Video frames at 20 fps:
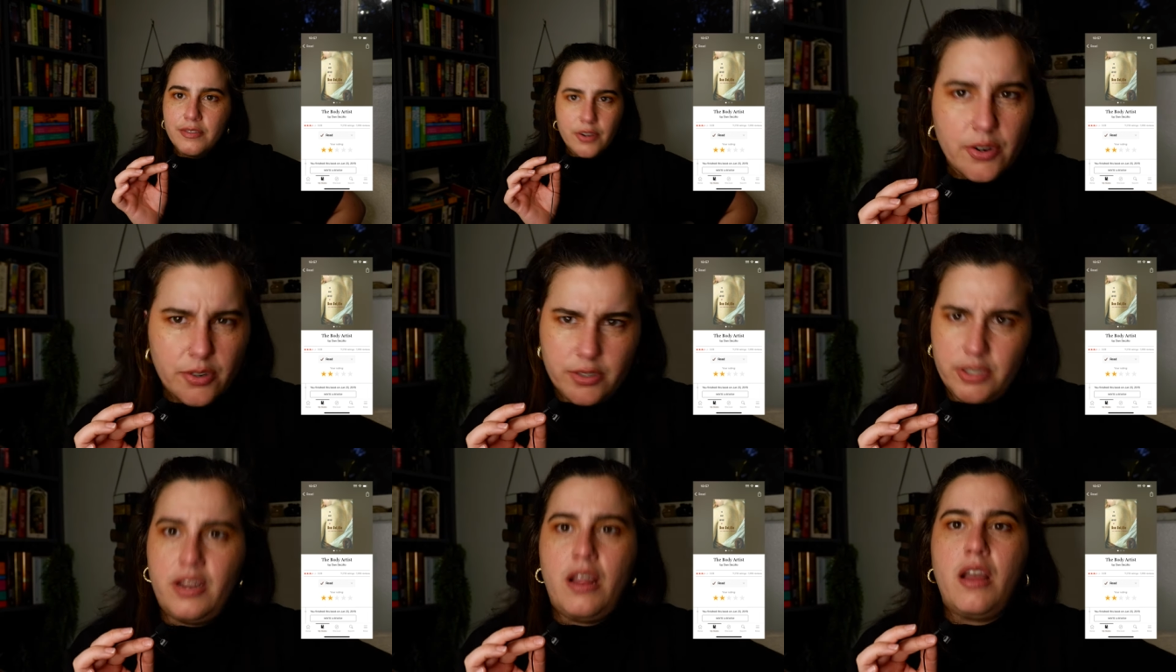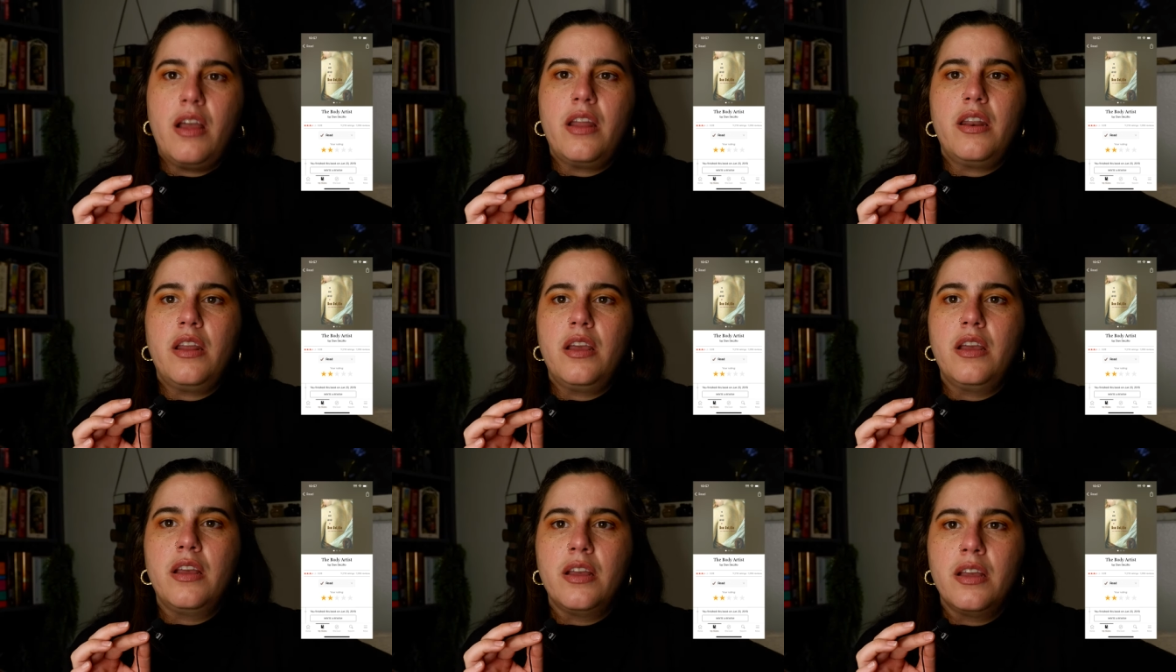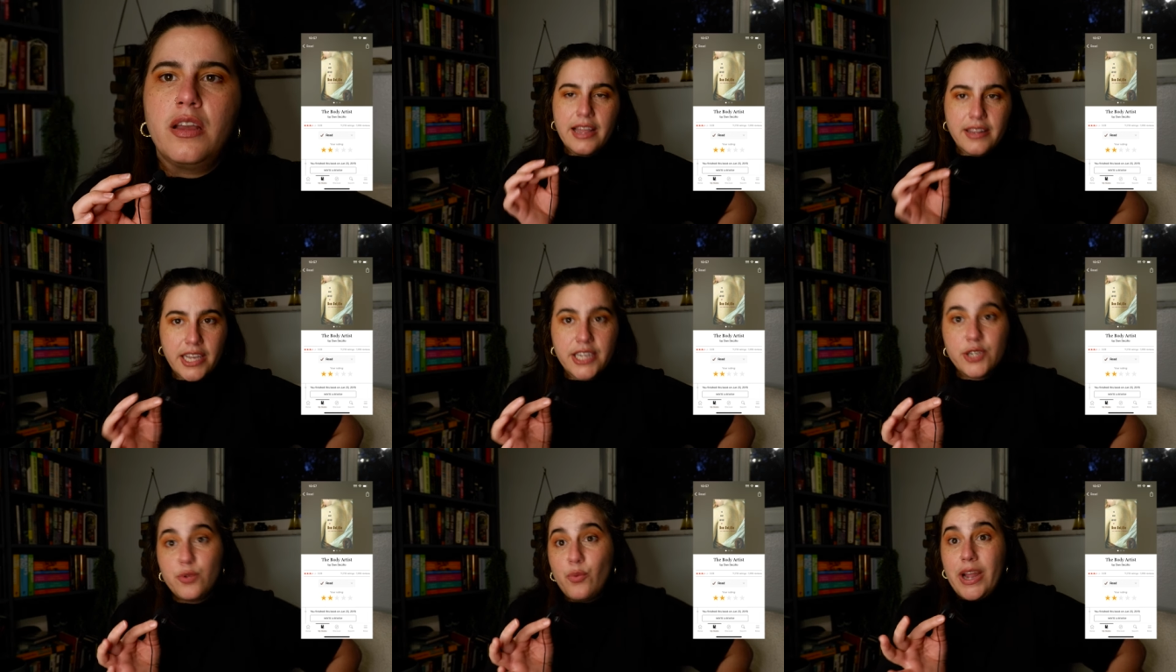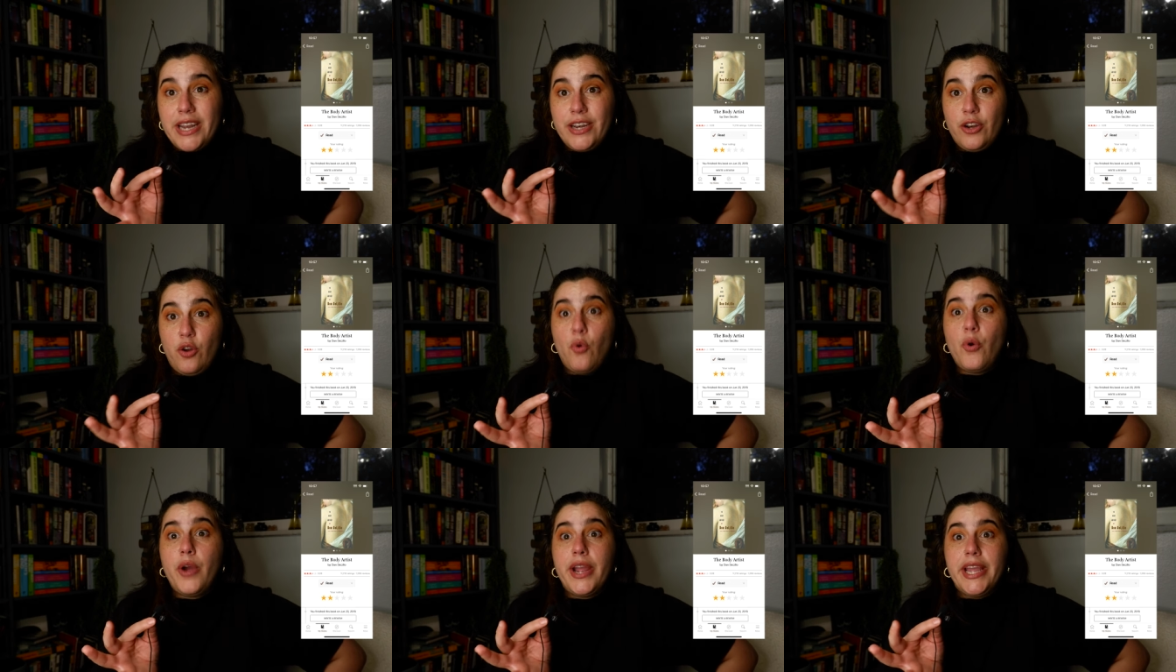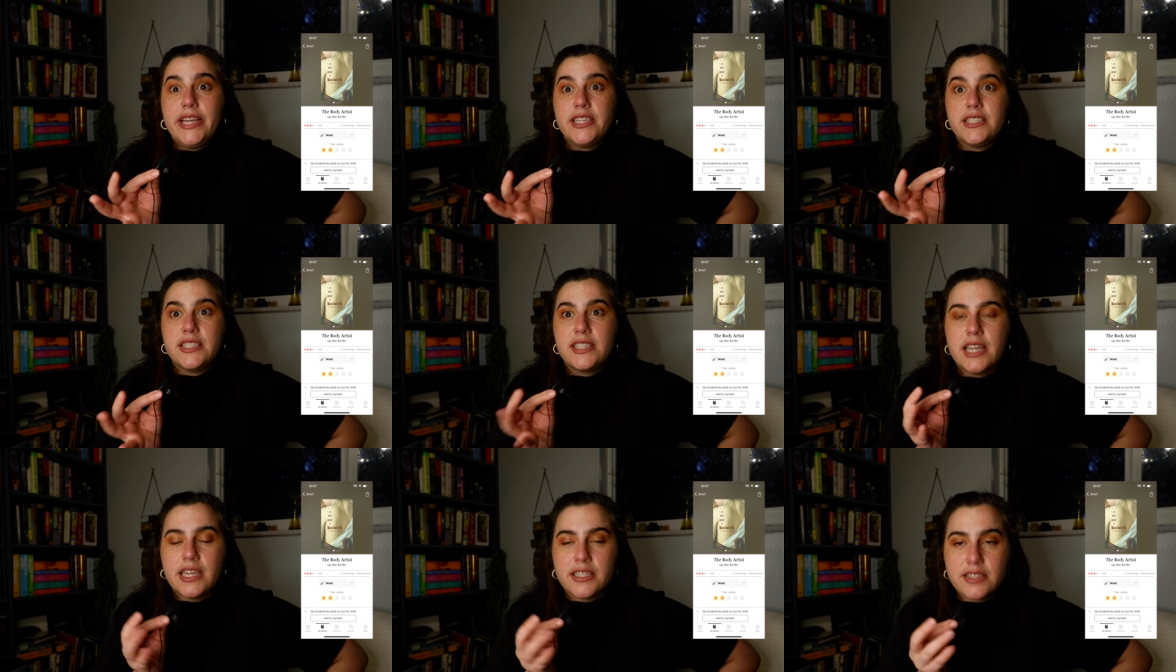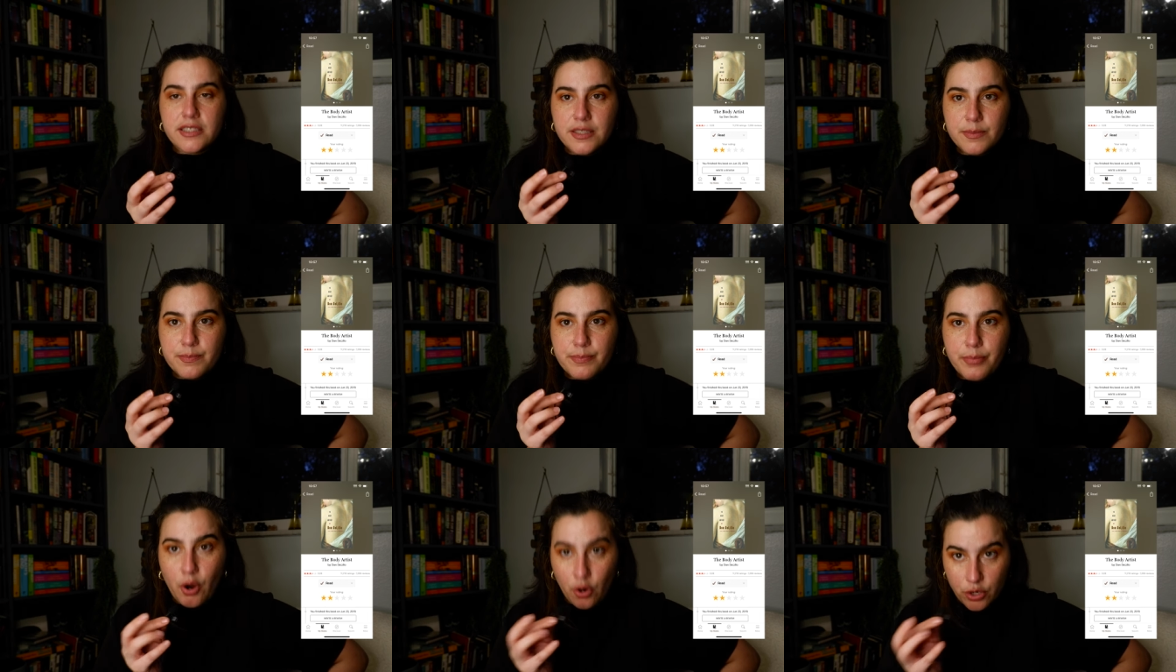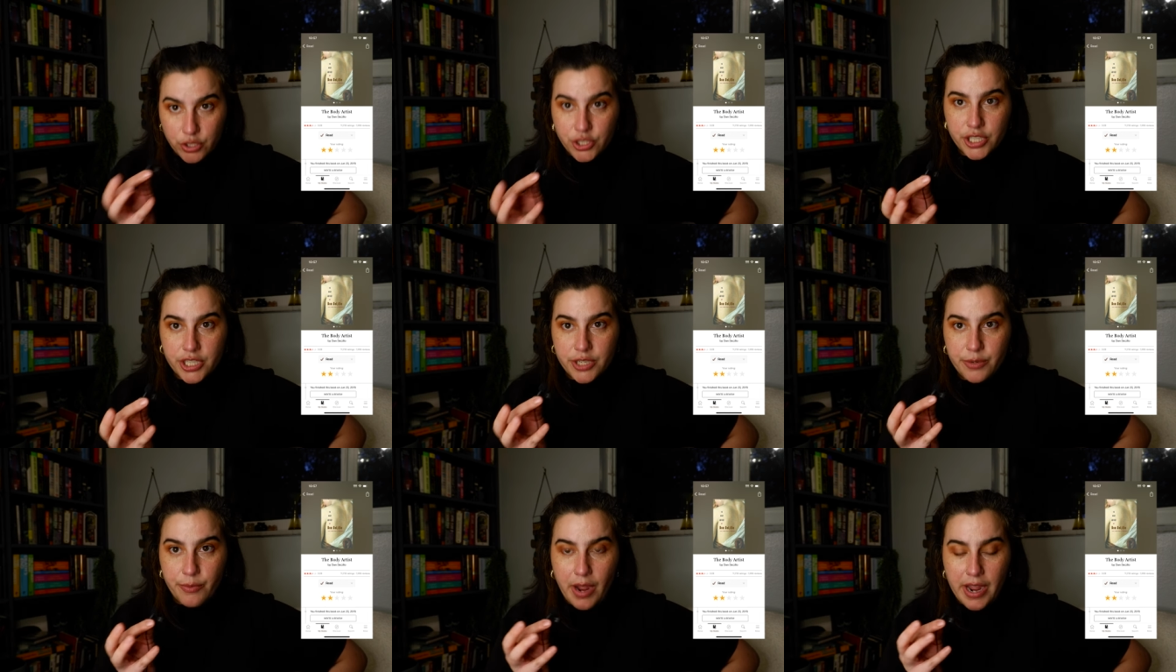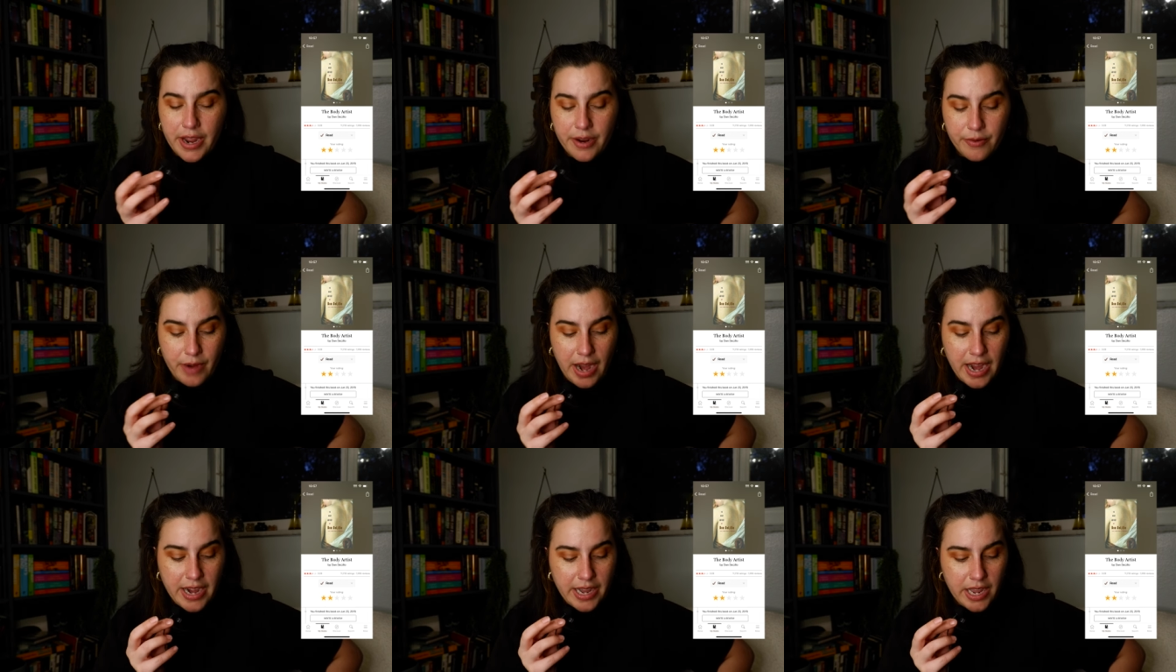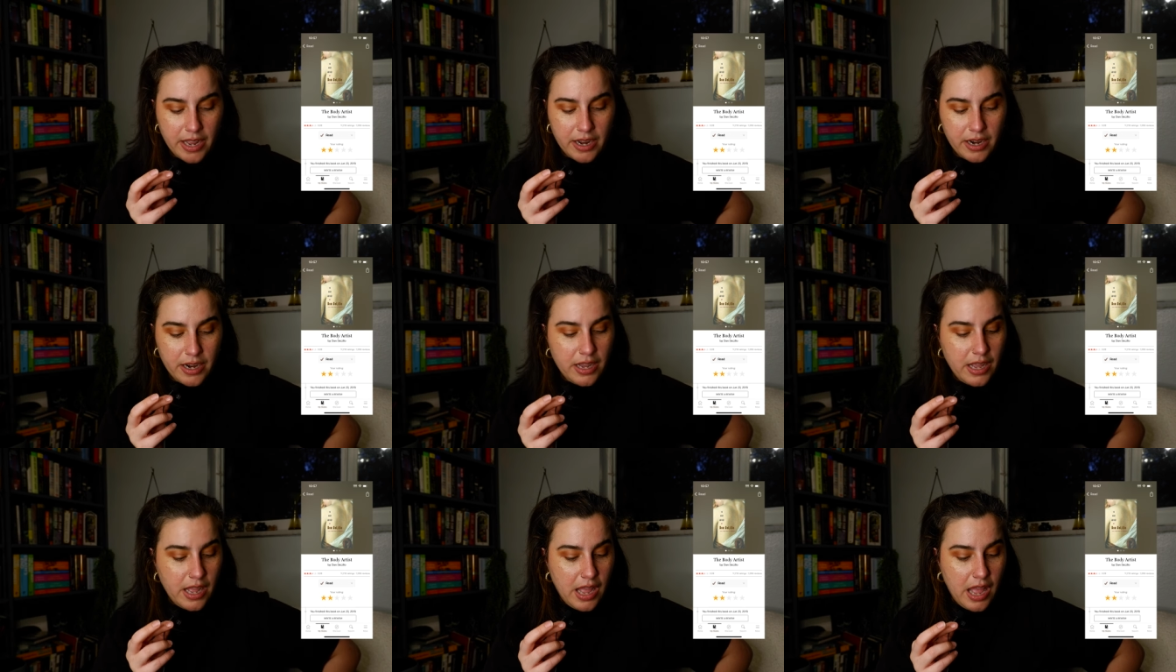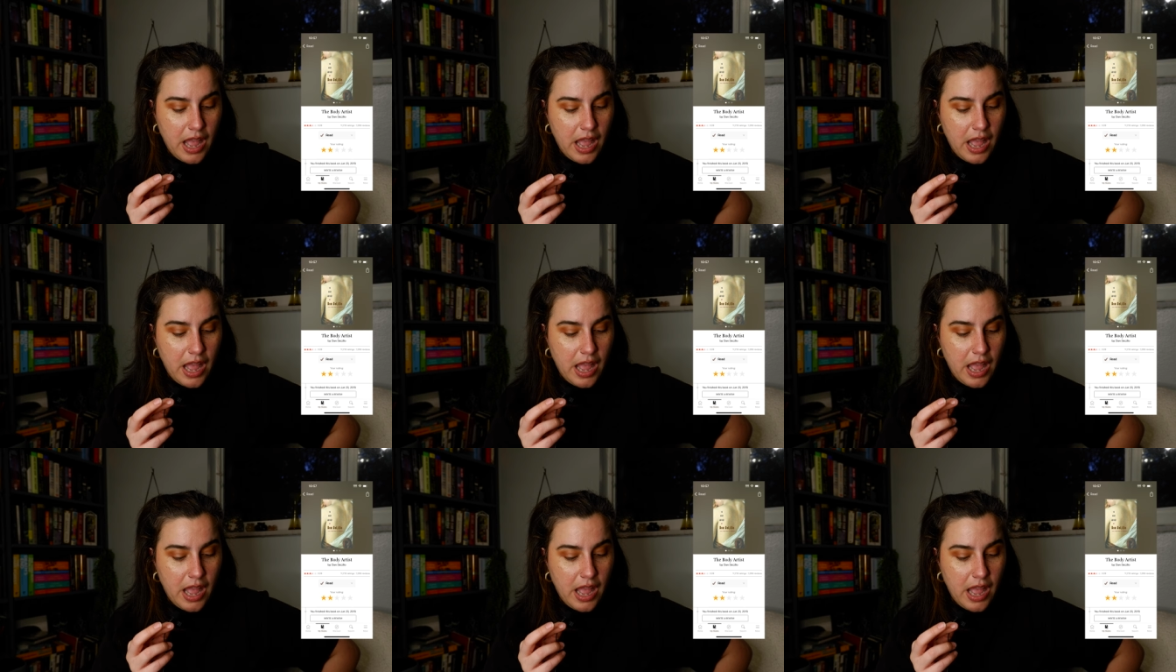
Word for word: Of course not. I liked White Noise. That's partially why I read it.